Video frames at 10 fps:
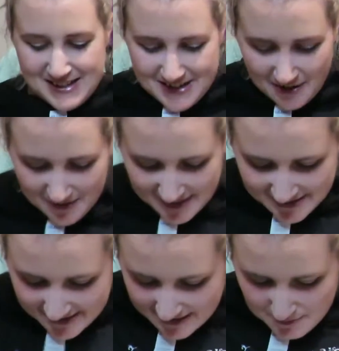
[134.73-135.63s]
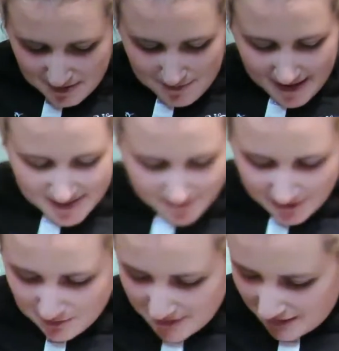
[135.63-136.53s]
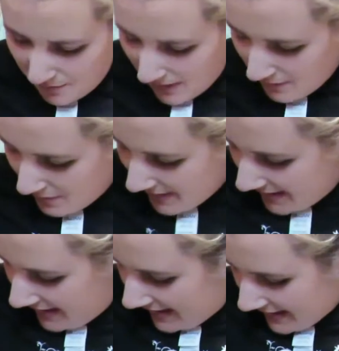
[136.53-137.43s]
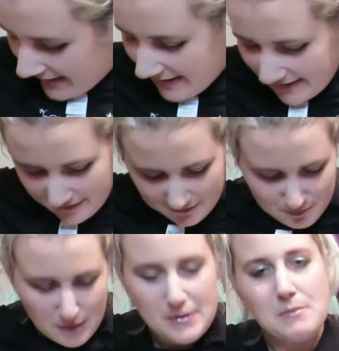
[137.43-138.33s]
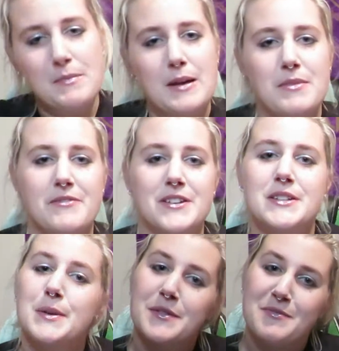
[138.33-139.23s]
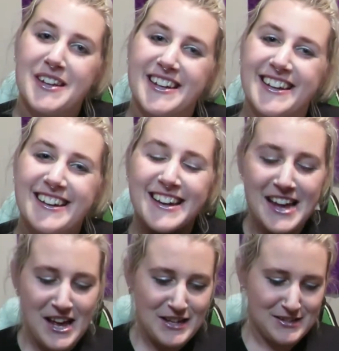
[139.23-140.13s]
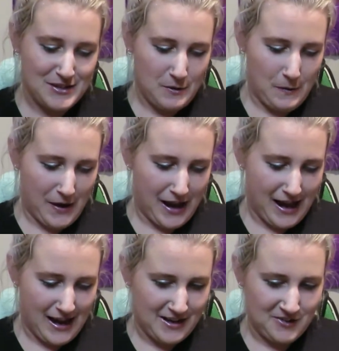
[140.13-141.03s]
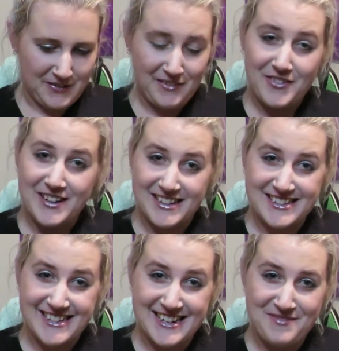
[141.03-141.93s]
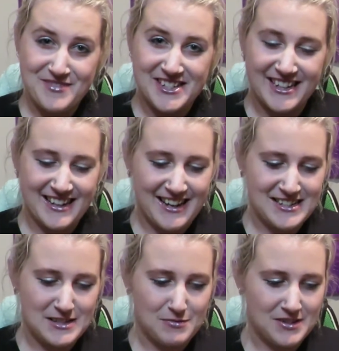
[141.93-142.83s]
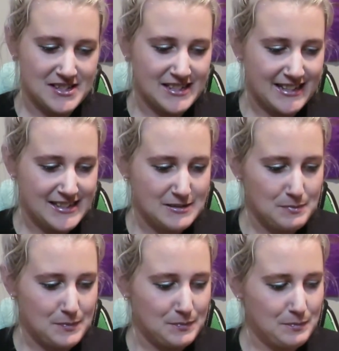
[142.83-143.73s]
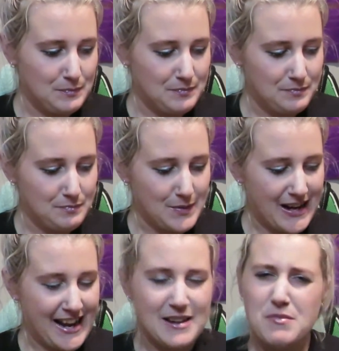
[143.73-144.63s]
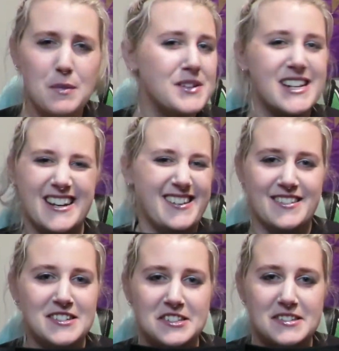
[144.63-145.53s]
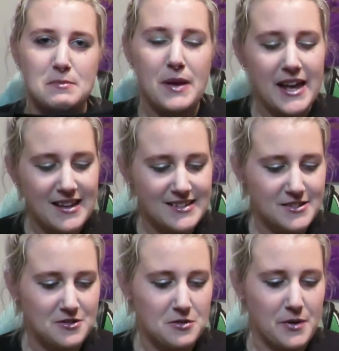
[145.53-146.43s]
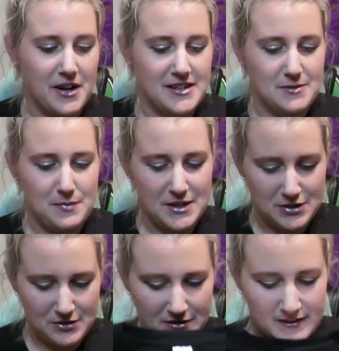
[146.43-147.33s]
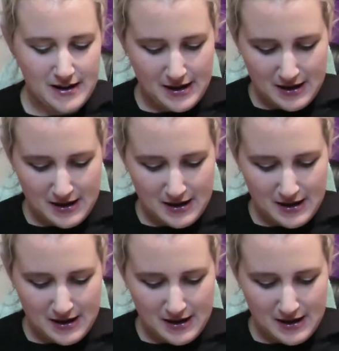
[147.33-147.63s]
so it's gonna be massive on me probably it could probably maybe fit two of me in here so I know that for next time to get a smaller size but I can probably tuck it into some pants or wear it as a bed shirt